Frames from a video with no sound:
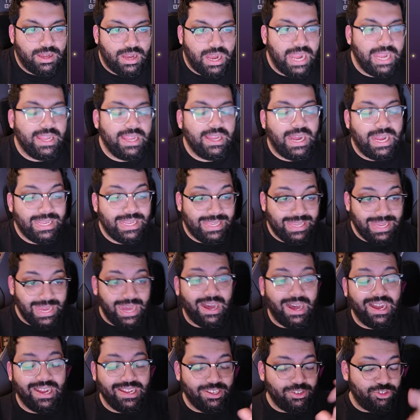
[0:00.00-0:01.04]

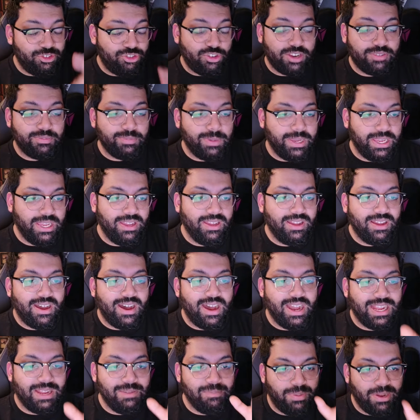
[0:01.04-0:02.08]
I trust me.
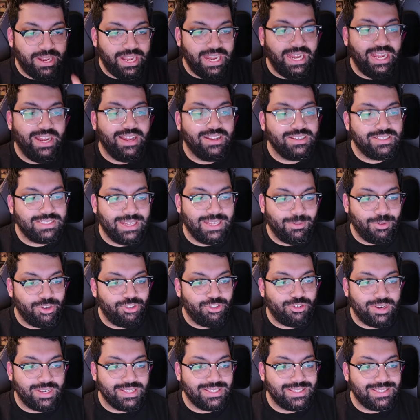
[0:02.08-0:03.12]
I completely understand what you're
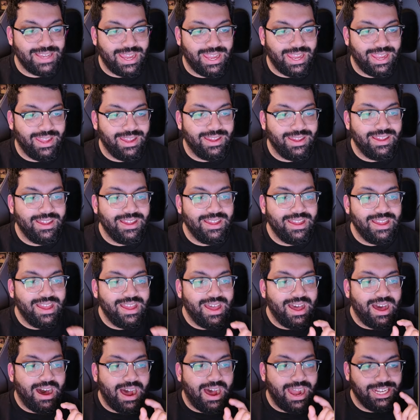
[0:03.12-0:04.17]
trying to say.
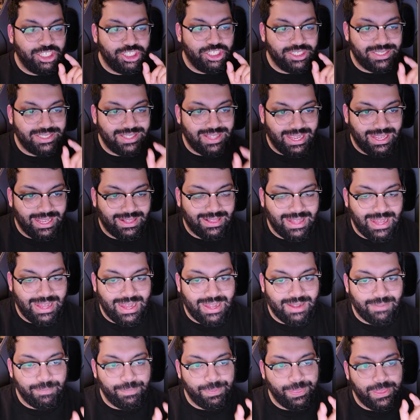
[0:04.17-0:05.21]
I just think that
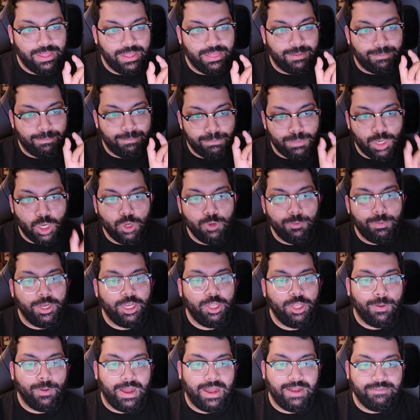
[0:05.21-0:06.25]
the
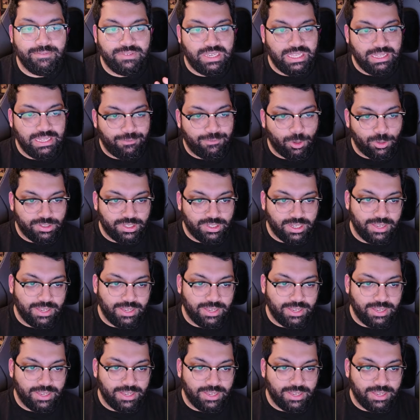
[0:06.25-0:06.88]
moment you have default